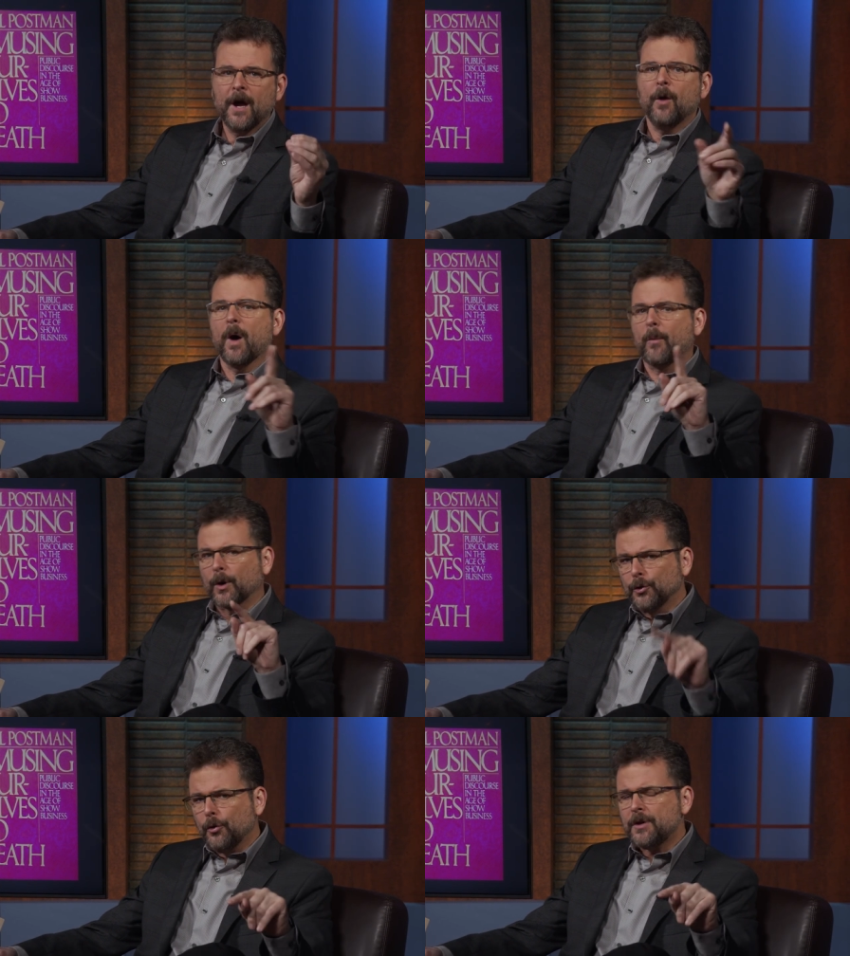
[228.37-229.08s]
What
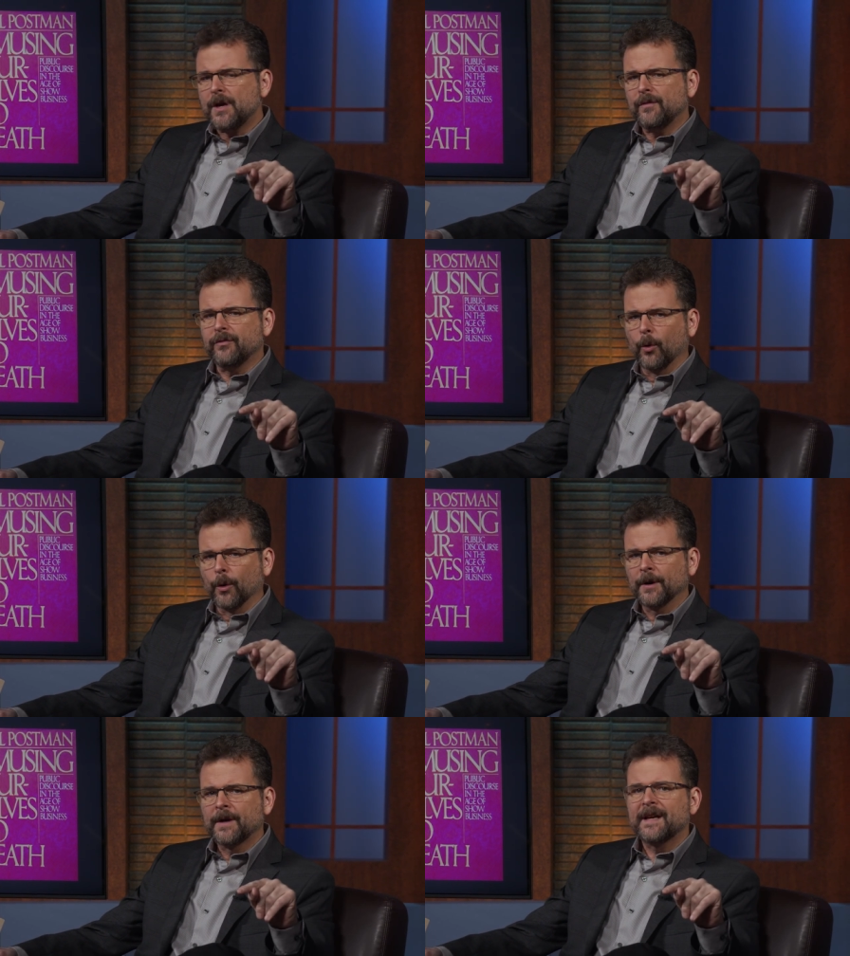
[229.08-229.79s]
we're looking
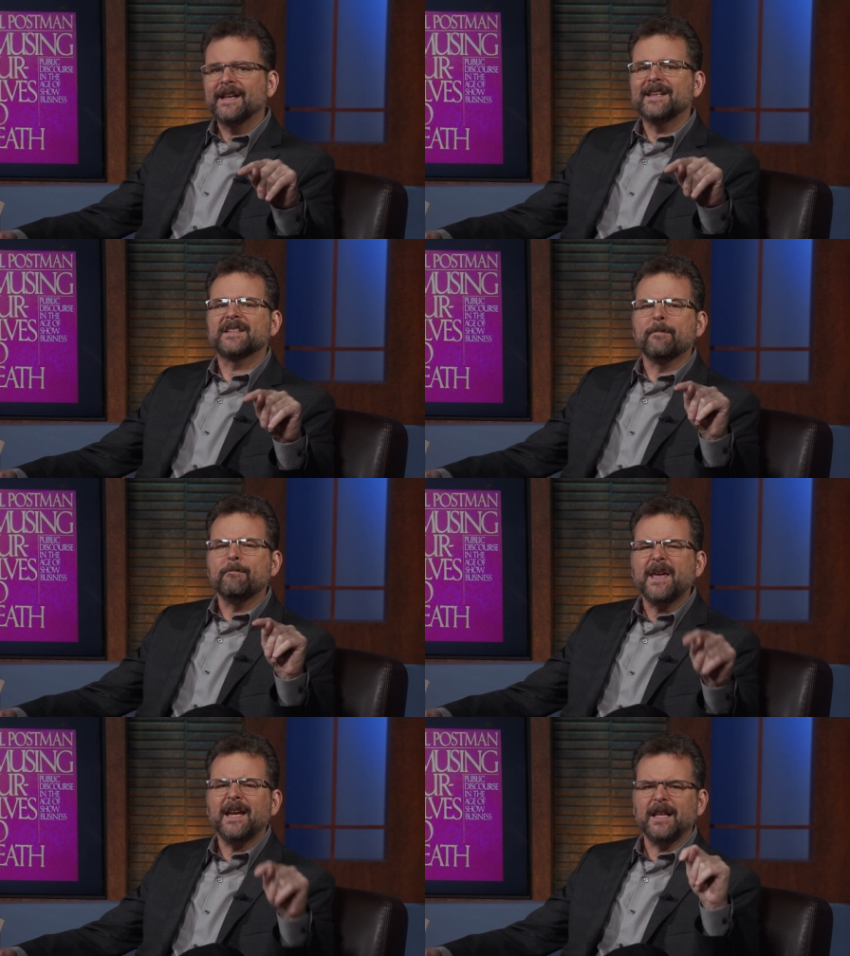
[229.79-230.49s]
for is a
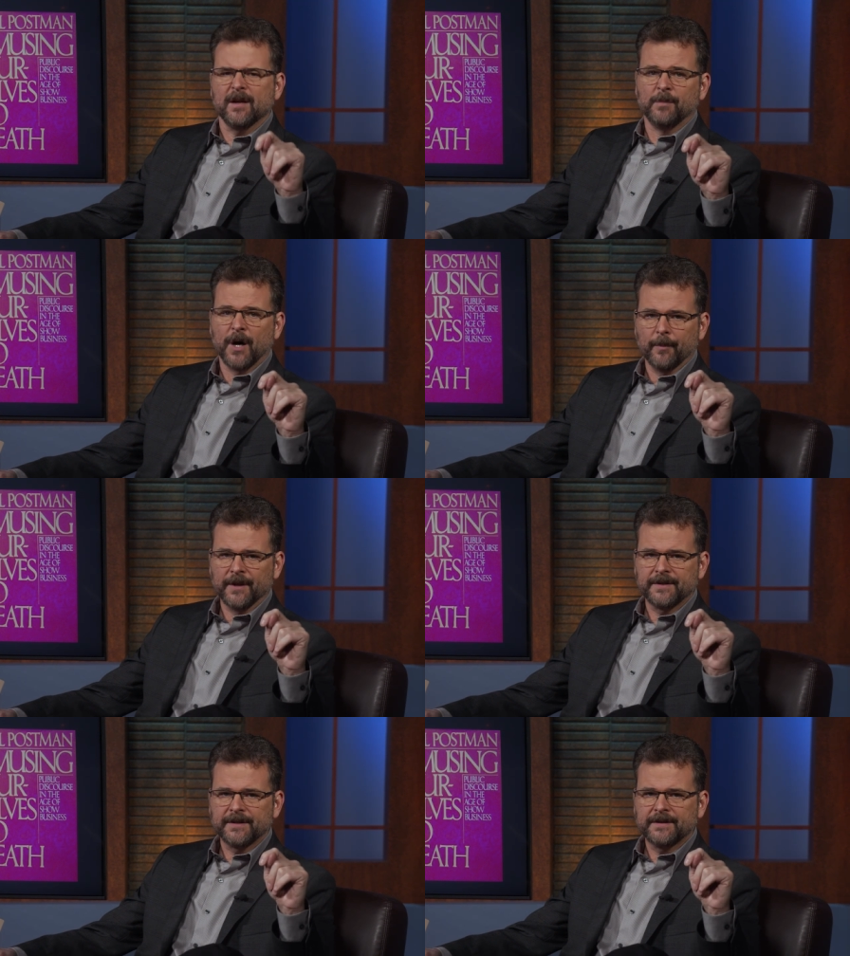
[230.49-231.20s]
media
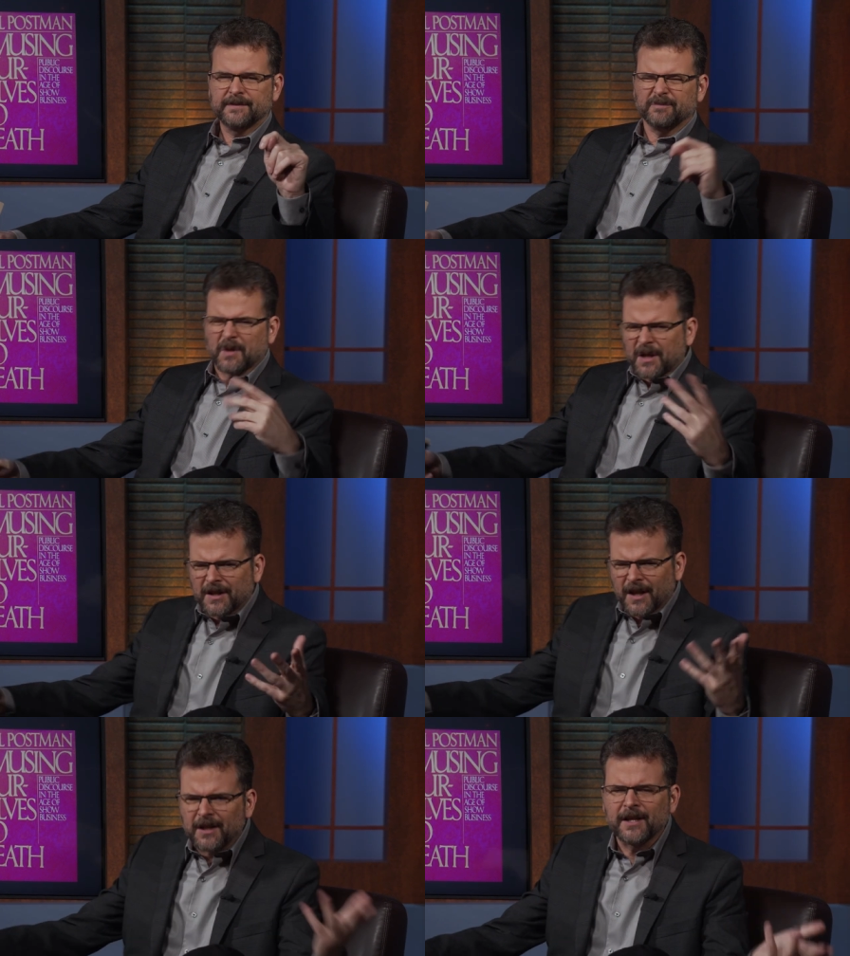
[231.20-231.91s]
moment
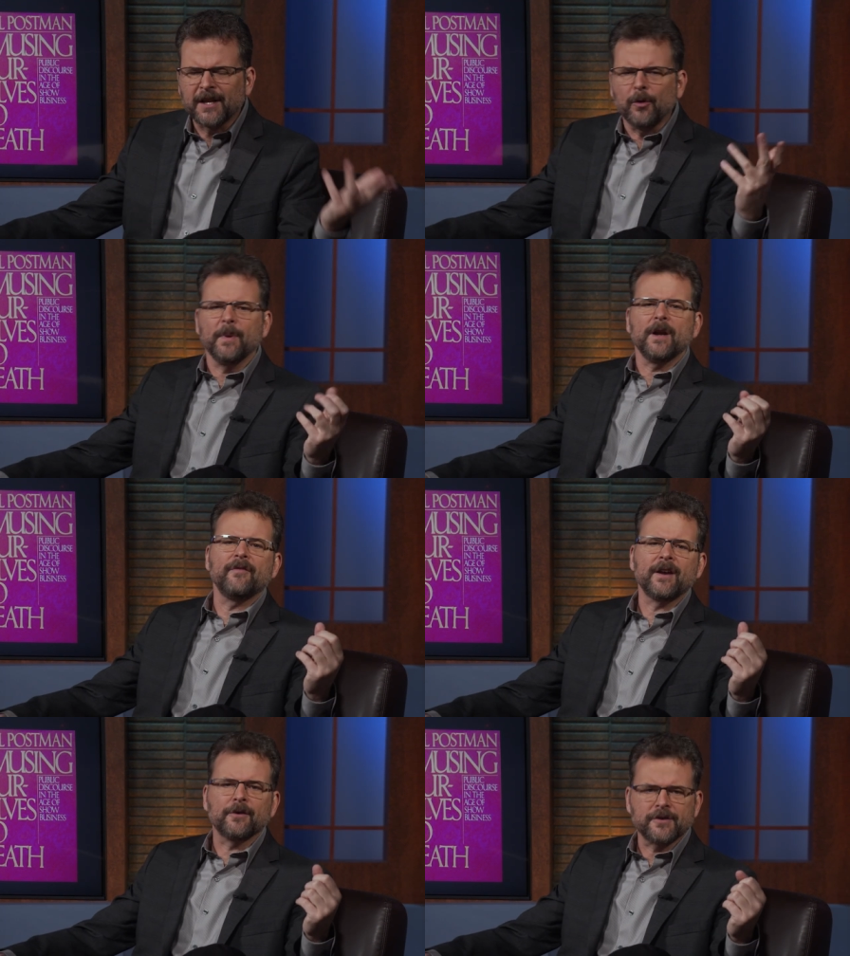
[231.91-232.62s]
a little bit
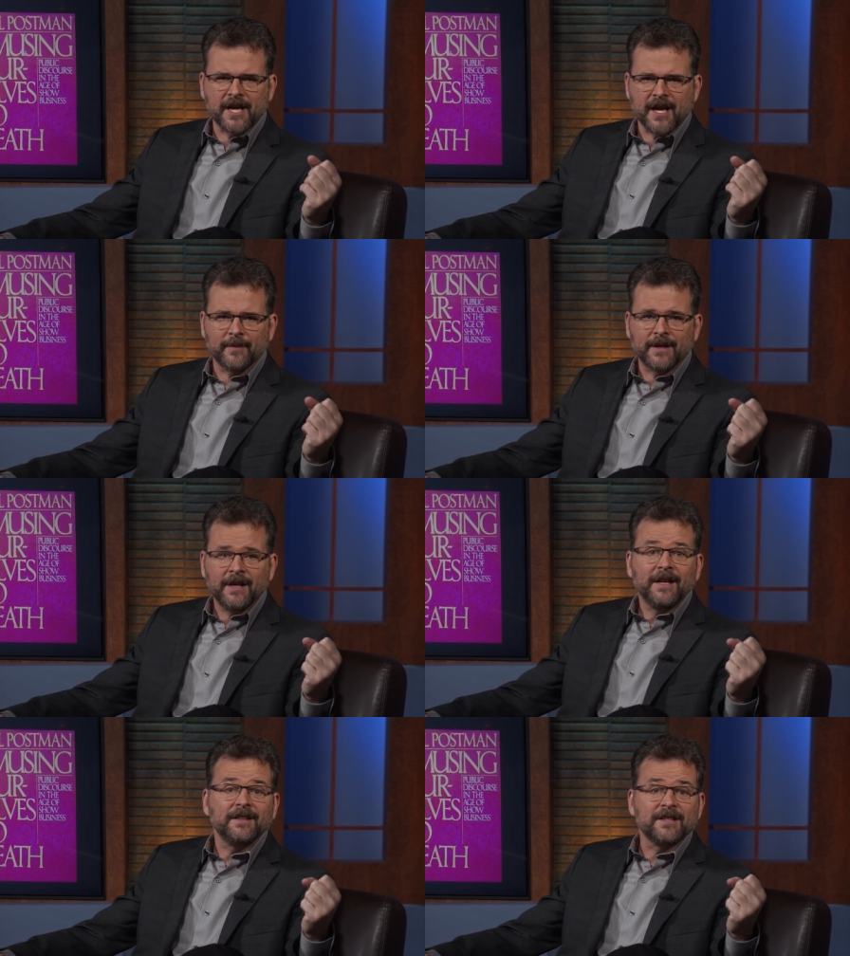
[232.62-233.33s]
of entertainment
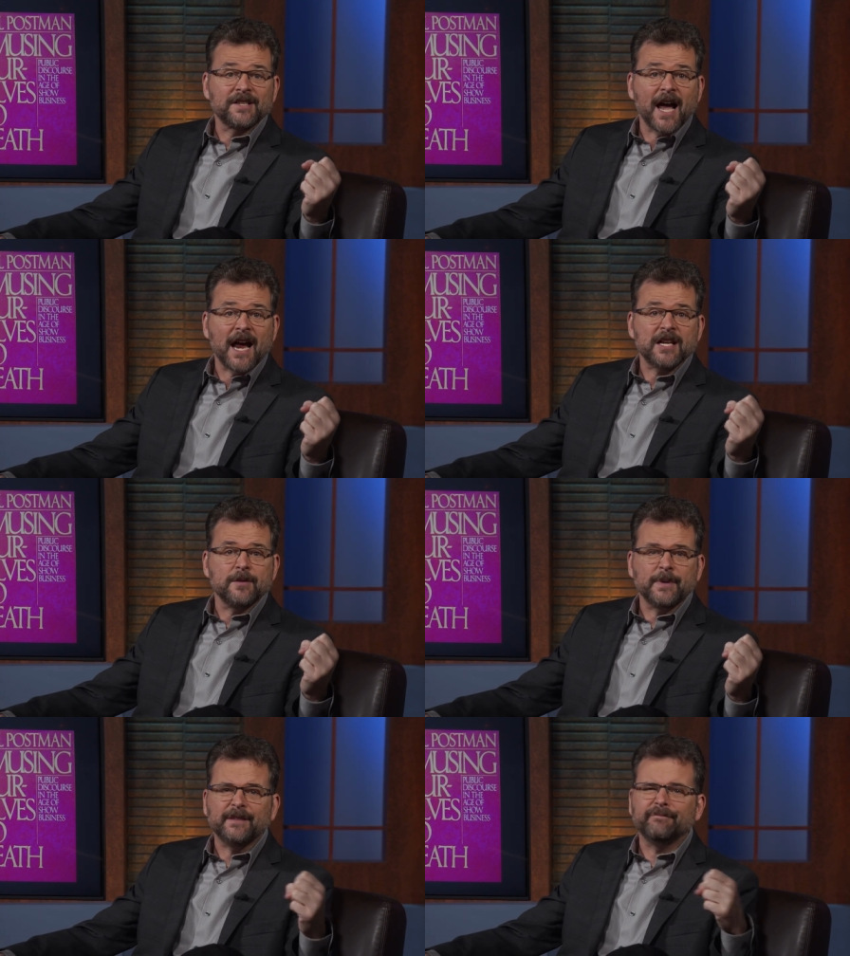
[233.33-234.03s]
designed
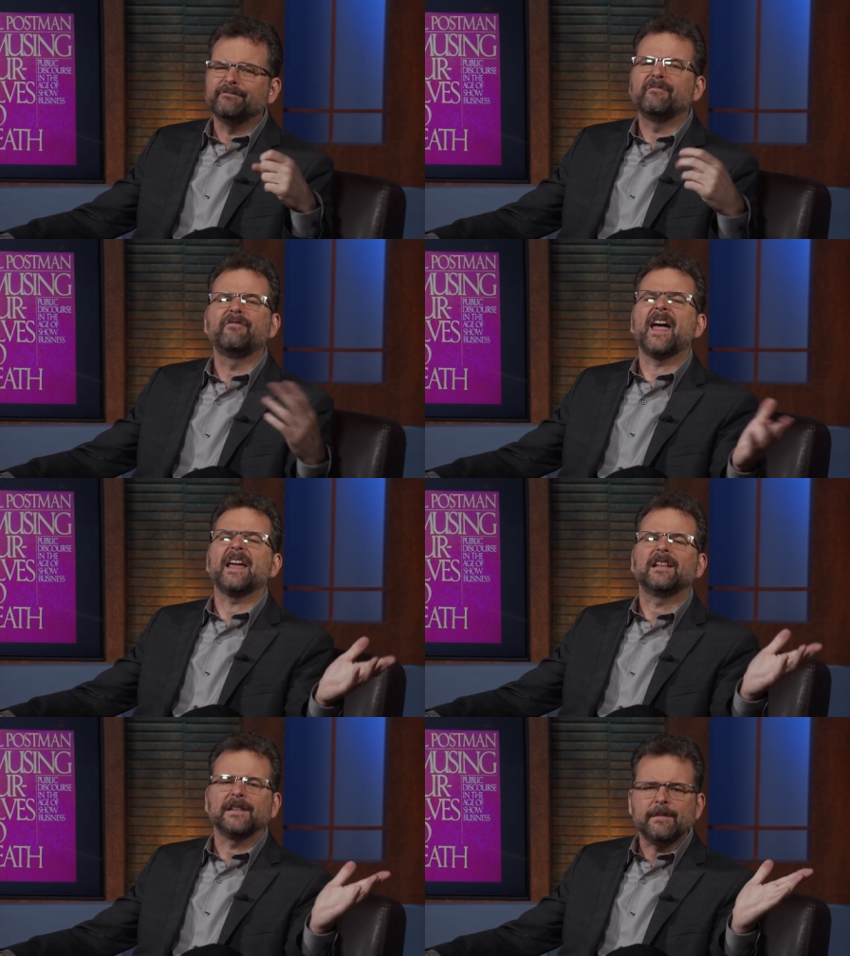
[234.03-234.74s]
to be
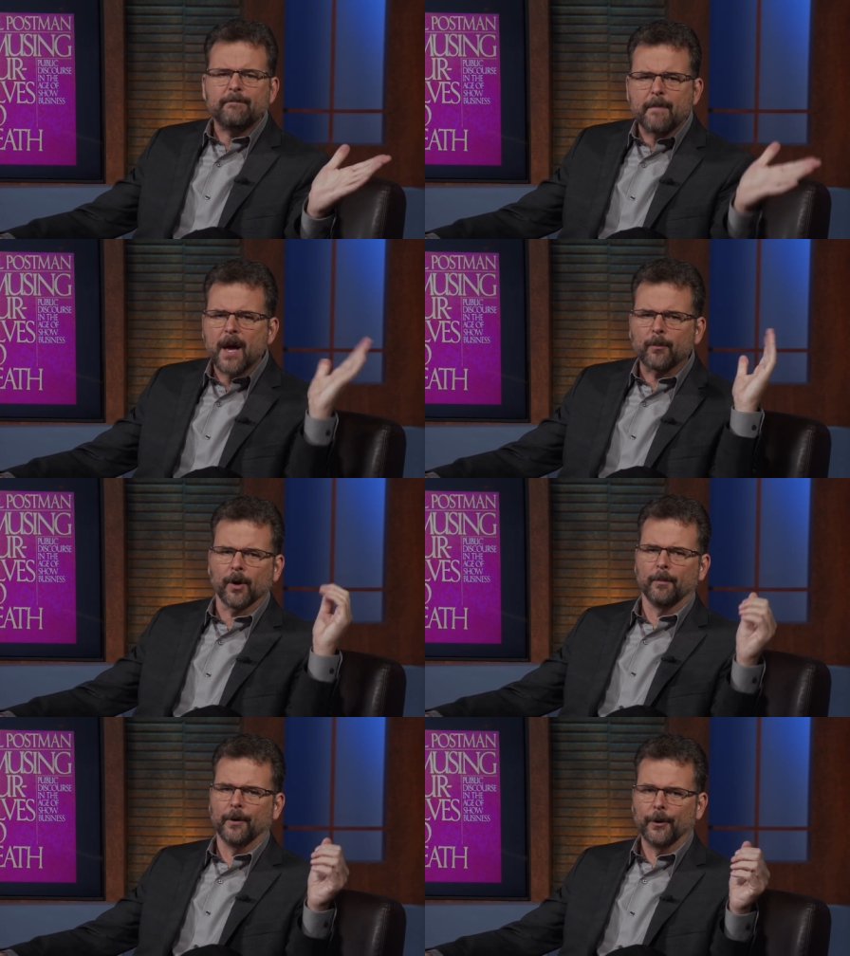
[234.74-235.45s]
vaguely
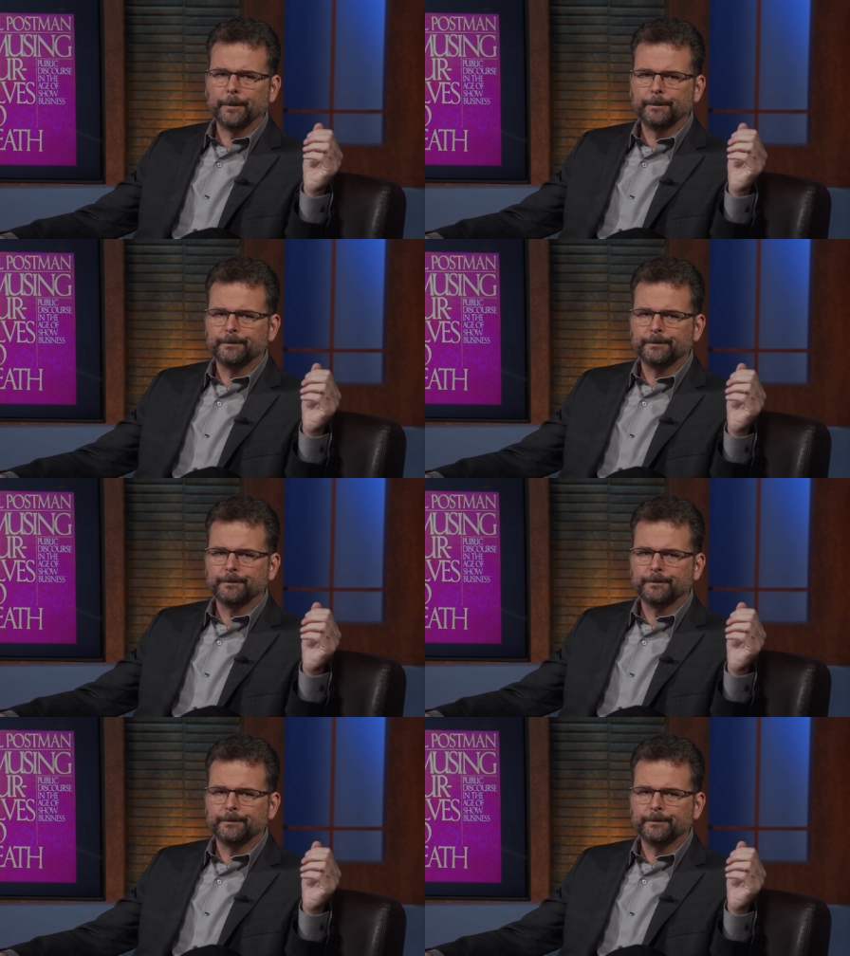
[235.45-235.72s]
memorable.